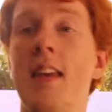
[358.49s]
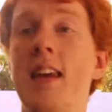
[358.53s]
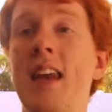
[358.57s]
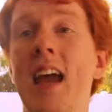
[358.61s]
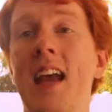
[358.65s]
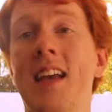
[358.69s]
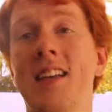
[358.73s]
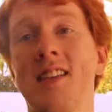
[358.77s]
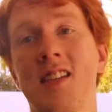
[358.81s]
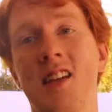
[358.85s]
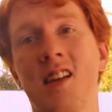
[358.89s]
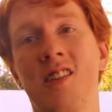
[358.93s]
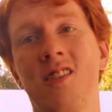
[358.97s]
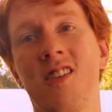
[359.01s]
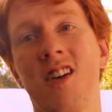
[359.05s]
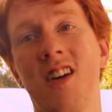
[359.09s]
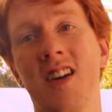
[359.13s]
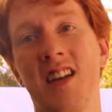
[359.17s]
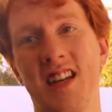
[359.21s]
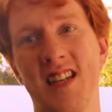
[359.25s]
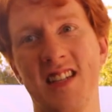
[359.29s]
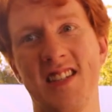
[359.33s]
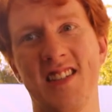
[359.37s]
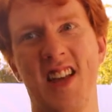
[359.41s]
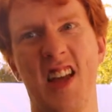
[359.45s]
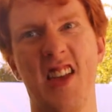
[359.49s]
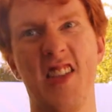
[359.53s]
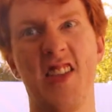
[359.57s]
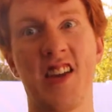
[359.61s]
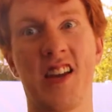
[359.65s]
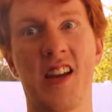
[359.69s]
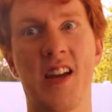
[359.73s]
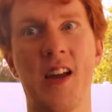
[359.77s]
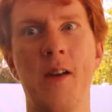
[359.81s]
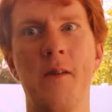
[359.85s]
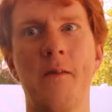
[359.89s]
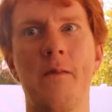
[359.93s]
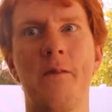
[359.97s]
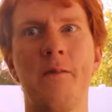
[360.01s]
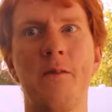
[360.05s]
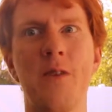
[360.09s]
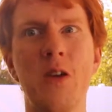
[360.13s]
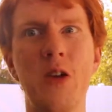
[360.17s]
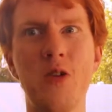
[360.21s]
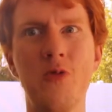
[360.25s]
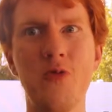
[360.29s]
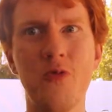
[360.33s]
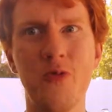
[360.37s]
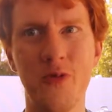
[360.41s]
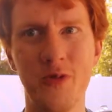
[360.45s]
The next era is the
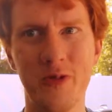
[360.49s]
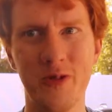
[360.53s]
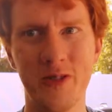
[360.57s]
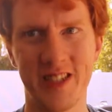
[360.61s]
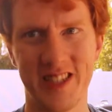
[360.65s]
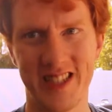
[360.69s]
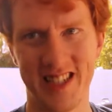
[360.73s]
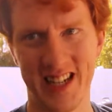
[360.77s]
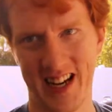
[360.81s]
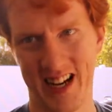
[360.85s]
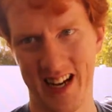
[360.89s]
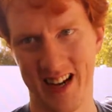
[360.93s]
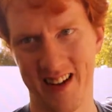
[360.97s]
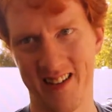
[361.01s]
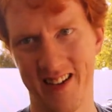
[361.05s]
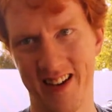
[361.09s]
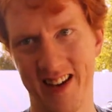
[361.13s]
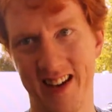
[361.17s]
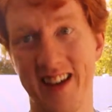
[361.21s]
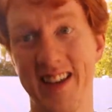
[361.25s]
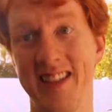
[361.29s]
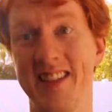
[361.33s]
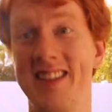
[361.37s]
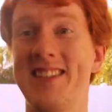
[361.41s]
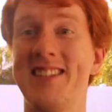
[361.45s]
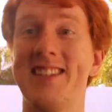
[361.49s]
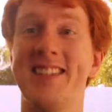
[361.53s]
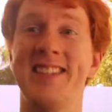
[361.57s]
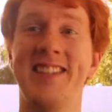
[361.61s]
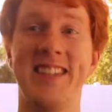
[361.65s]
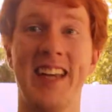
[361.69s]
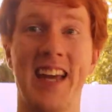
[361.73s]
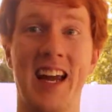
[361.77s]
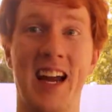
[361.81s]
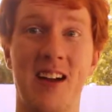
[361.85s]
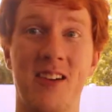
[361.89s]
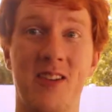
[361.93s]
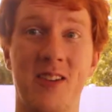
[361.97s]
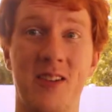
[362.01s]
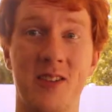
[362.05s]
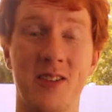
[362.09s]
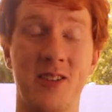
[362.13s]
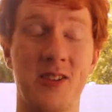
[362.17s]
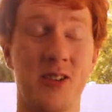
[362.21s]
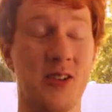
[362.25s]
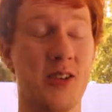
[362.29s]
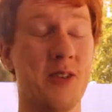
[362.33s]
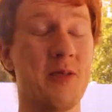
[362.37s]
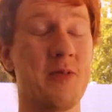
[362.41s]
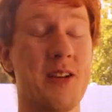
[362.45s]
Confused era. This is the era
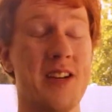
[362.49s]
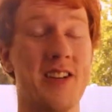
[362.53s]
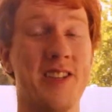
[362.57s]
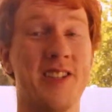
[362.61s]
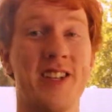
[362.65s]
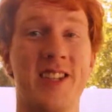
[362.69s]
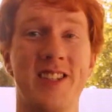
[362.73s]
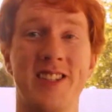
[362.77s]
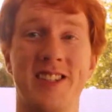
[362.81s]
during which